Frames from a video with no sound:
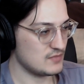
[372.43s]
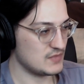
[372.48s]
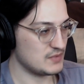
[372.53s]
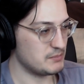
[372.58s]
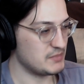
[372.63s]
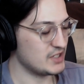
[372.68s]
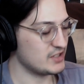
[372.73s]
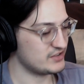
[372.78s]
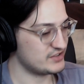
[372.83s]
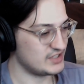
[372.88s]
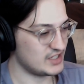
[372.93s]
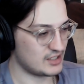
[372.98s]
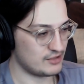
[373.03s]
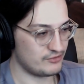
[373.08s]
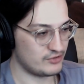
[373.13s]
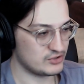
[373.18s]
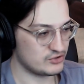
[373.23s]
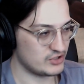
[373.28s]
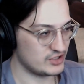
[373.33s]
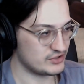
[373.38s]
Mere second
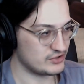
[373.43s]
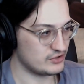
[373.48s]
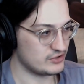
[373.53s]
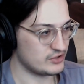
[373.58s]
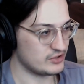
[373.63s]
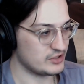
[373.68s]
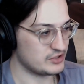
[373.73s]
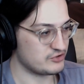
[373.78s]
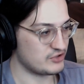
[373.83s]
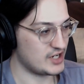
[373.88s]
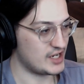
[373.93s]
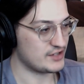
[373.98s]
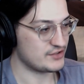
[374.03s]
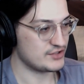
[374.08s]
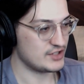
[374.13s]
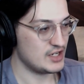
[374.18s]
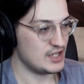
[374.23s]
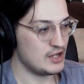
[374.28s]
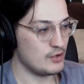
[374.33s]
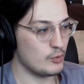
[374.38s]
for treasure, turn the
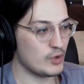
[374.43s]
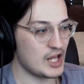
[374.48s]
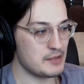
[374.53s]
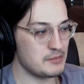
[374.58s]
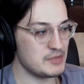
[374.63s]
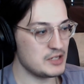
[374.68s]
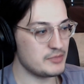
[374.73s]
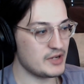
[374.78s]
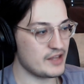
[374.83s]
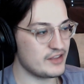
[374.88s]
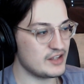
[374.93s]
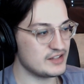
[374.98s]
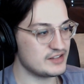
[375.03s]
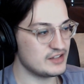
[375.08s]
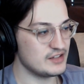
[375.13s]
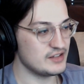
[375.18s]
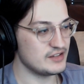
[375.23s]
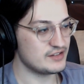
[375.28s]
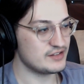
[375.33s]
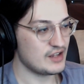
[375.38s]
trash. What I mean by
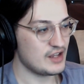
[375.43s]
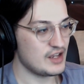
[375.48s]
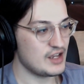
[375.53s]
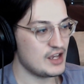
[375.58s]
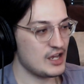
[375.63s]
this is,